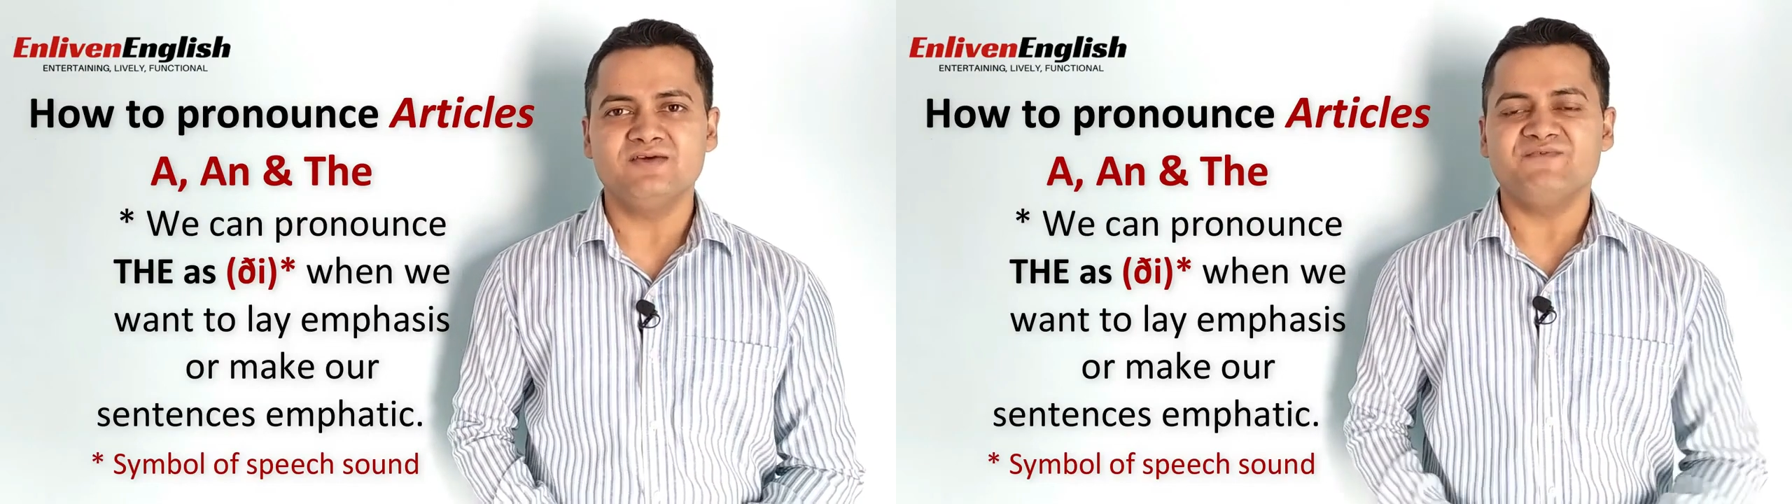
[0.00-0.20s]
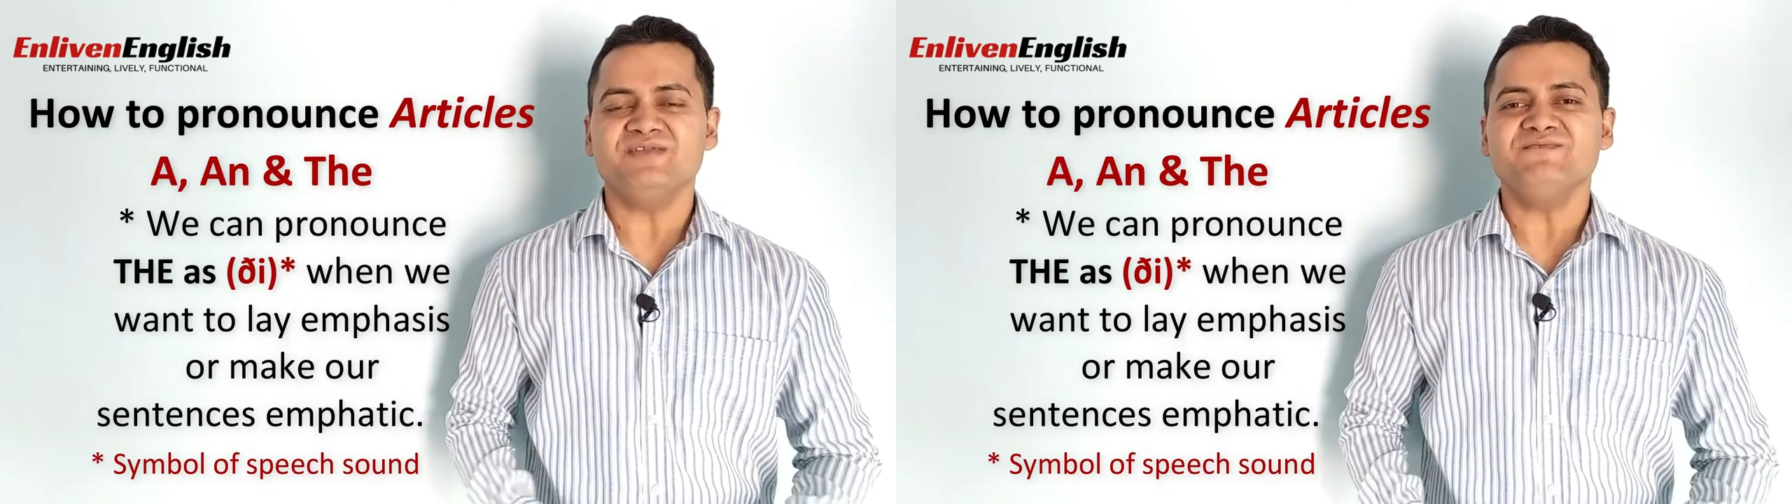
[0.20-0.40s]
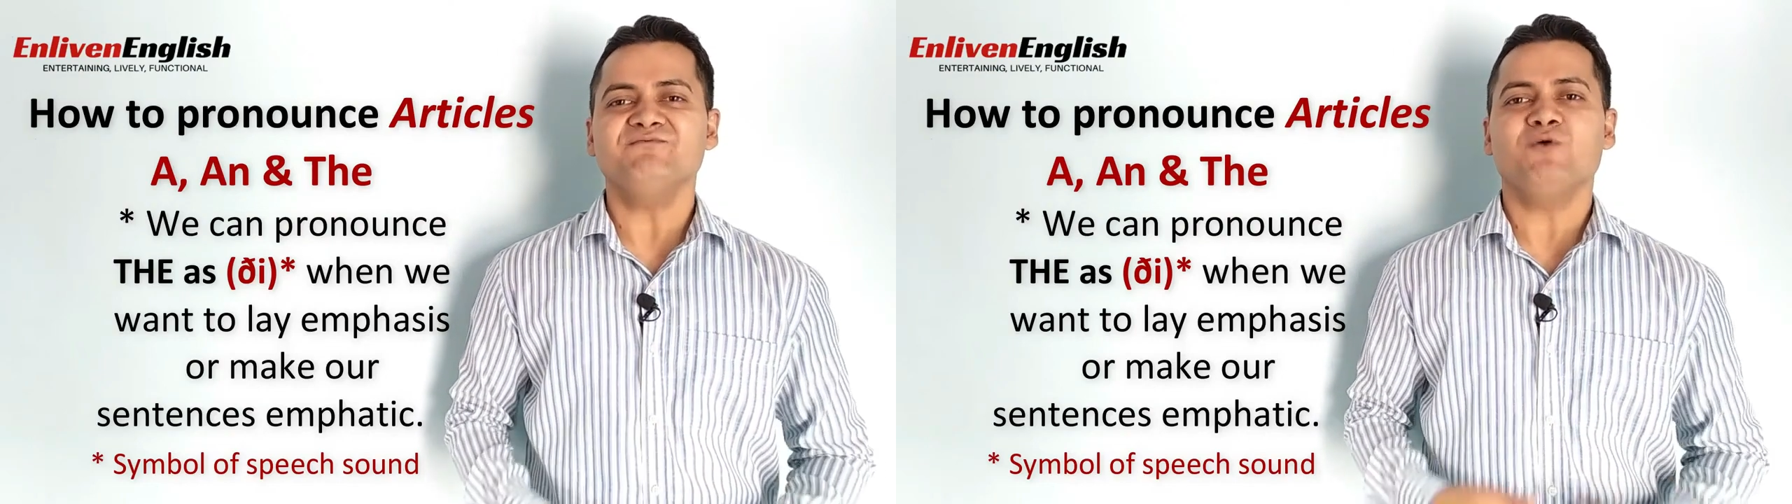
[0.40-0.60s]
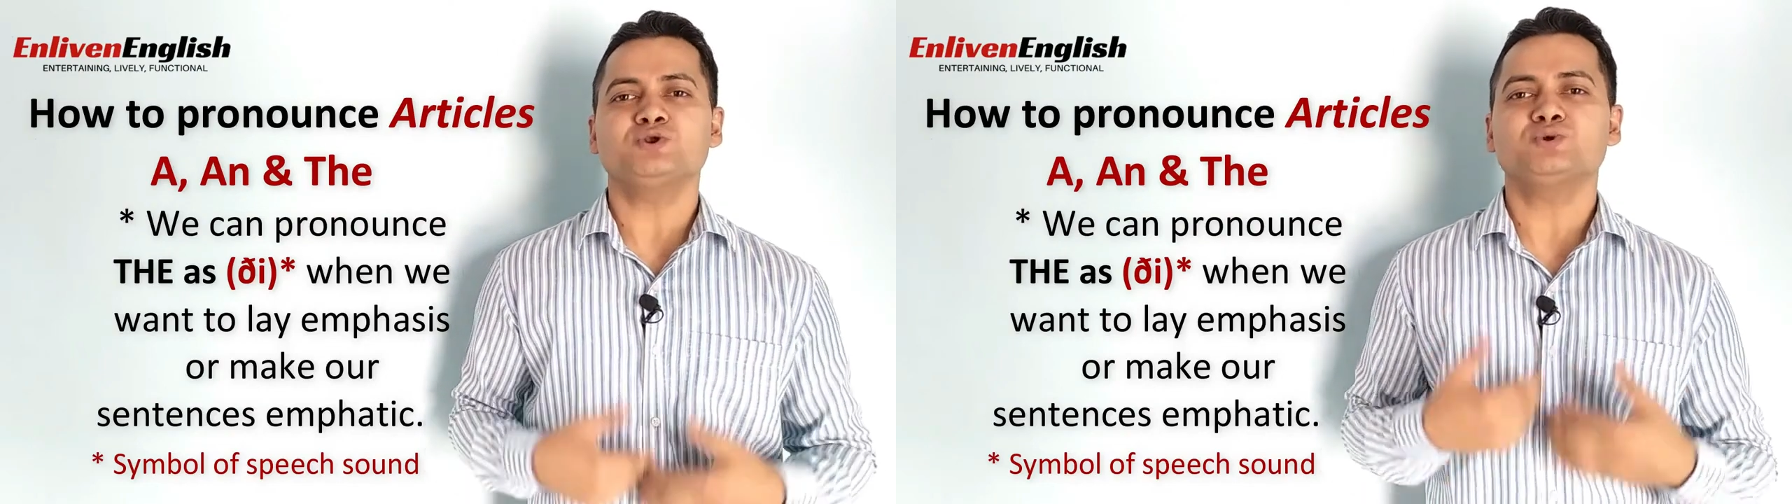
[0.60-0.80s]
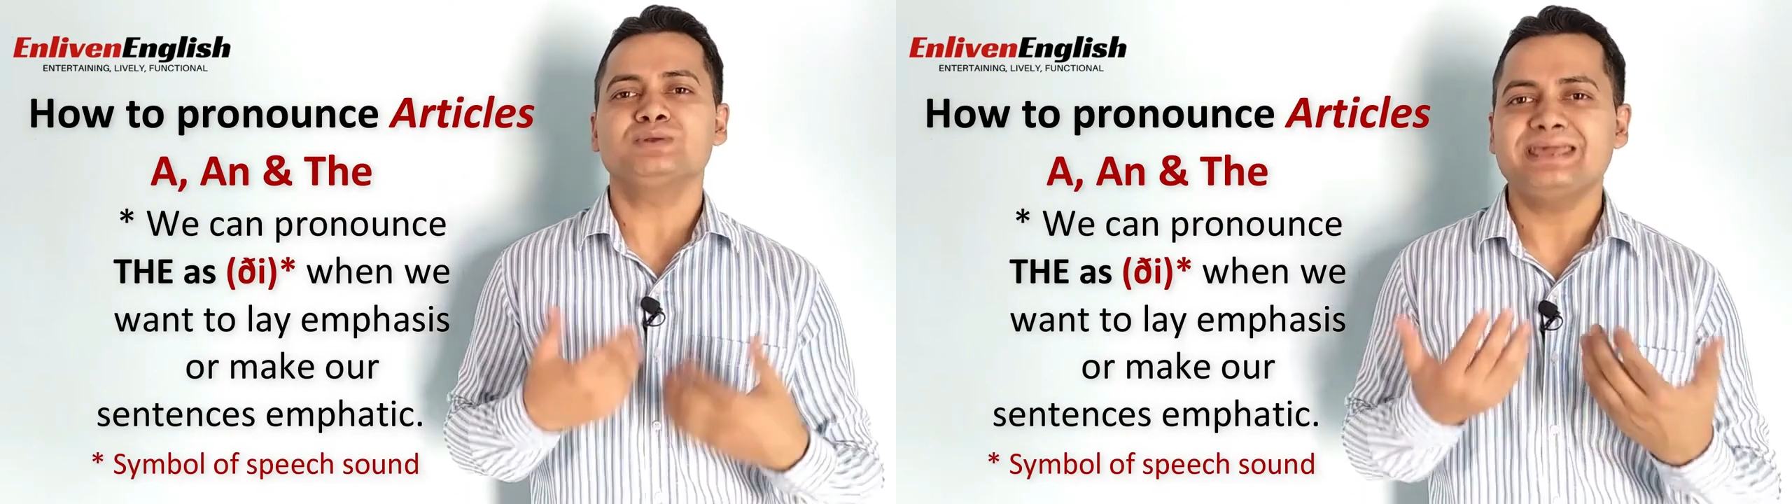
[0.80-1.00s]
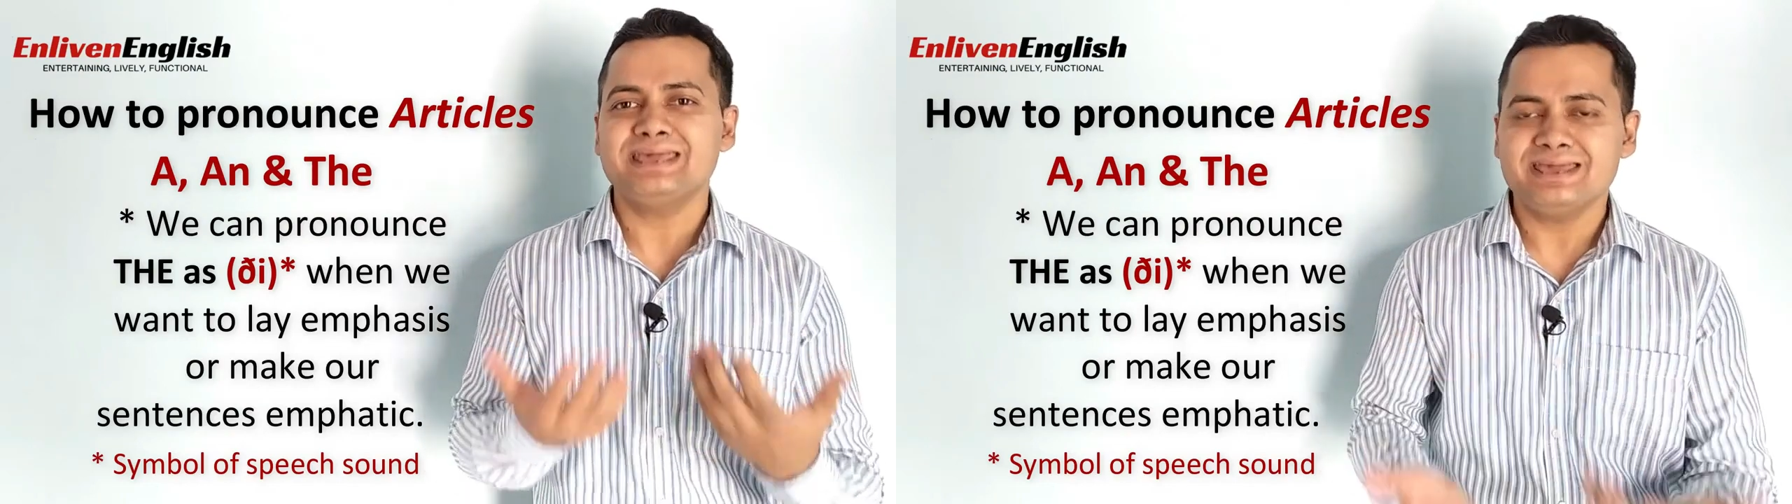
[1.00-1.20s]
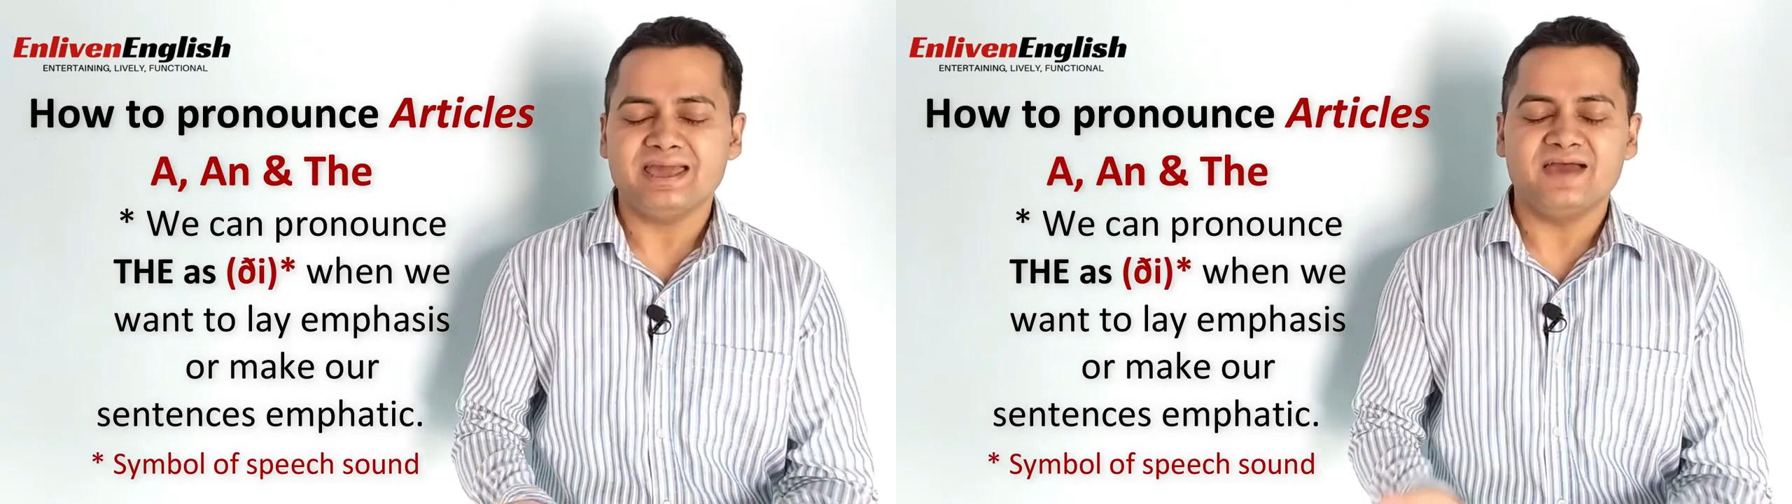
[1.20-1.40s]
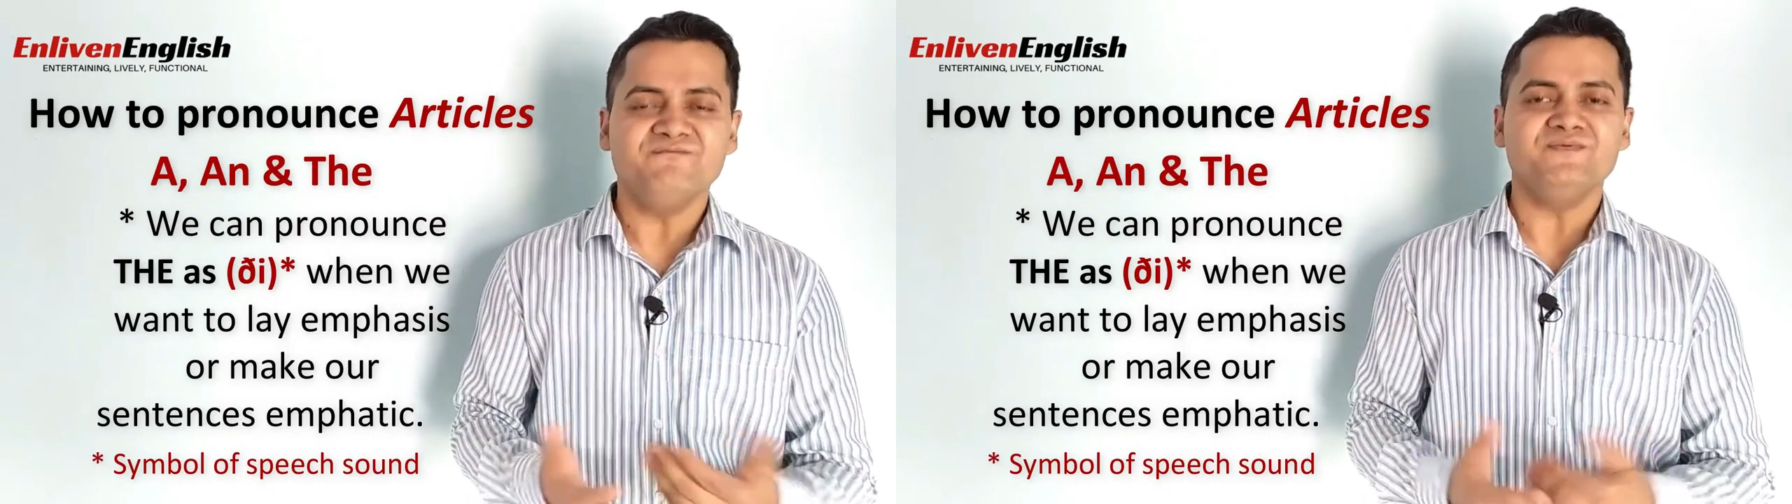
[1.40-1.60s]
when we want to lay
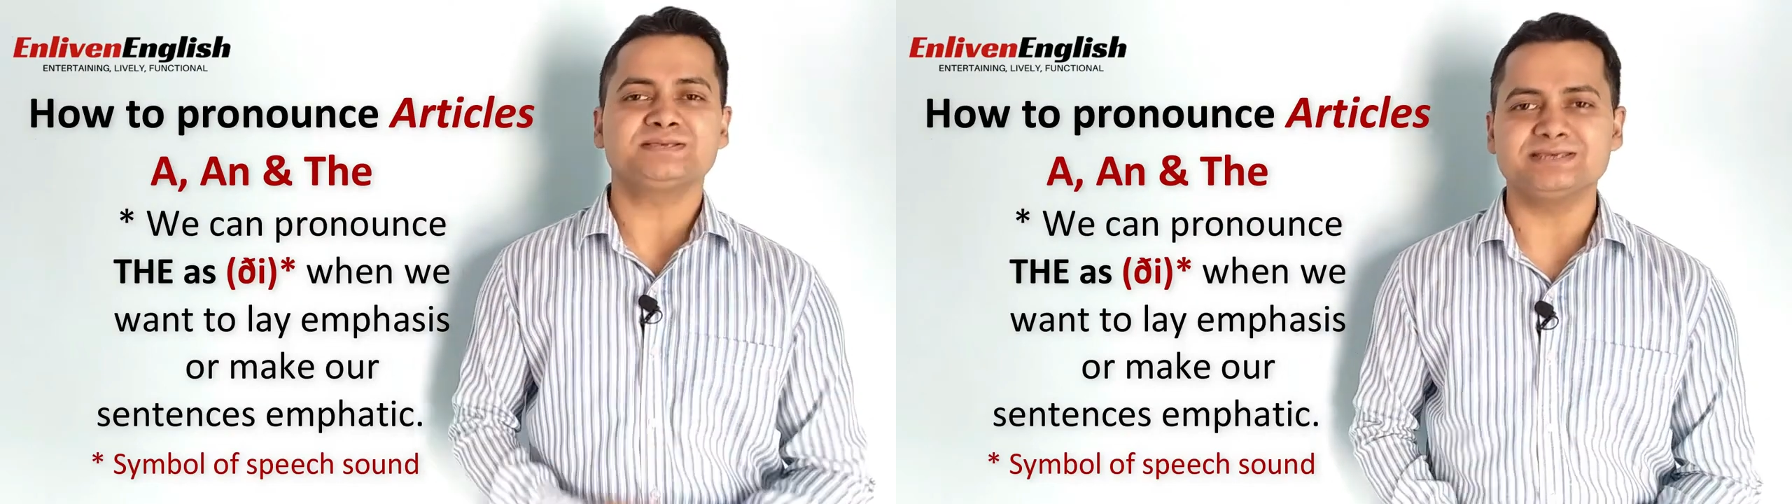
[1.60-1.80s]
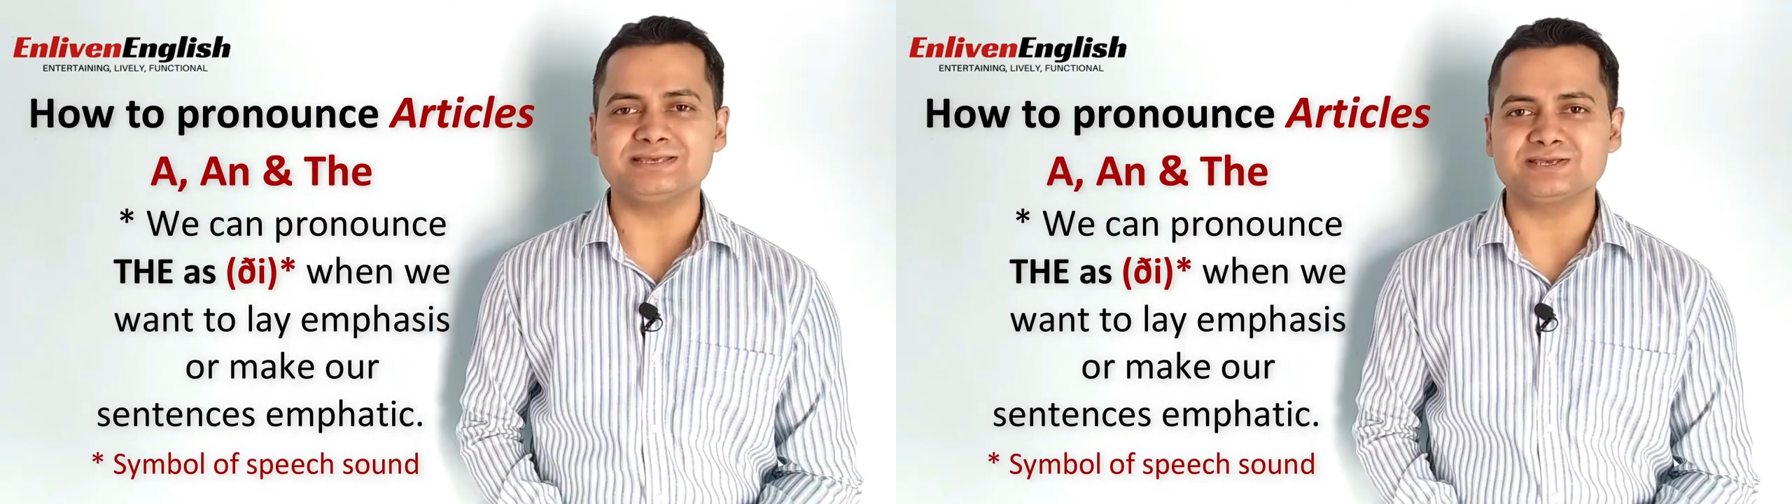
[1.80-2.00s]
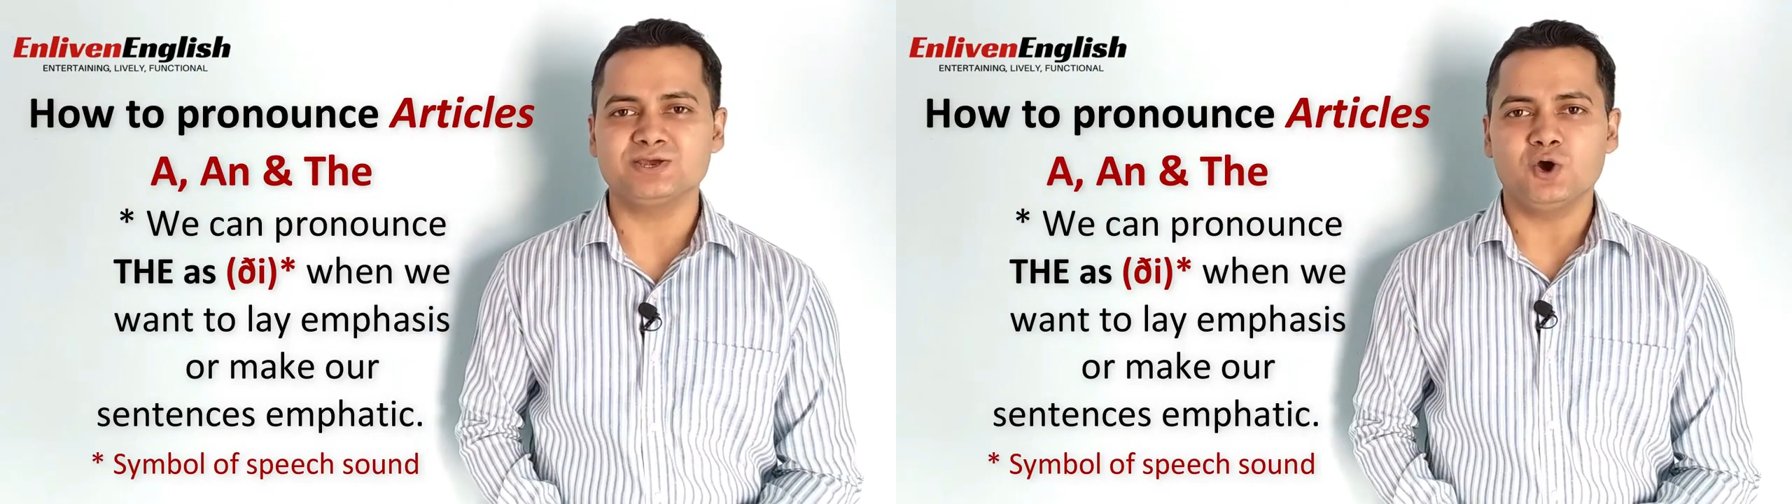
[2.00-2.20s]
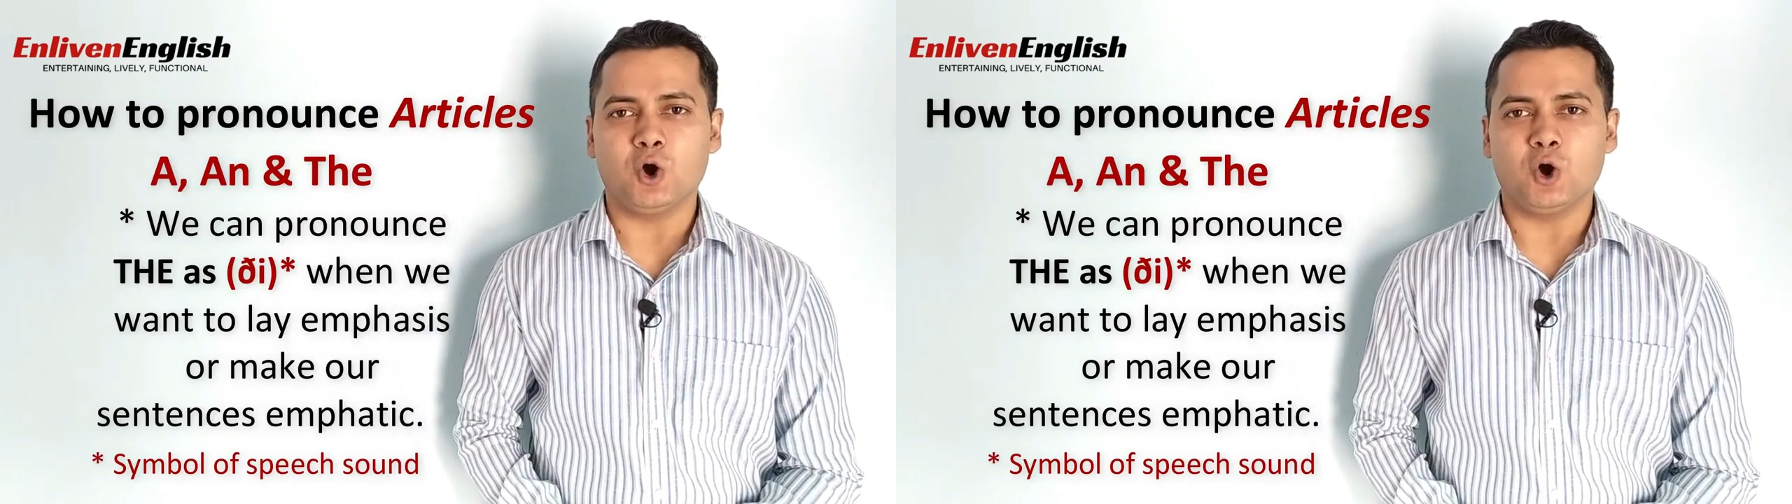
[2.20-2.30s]
emphasis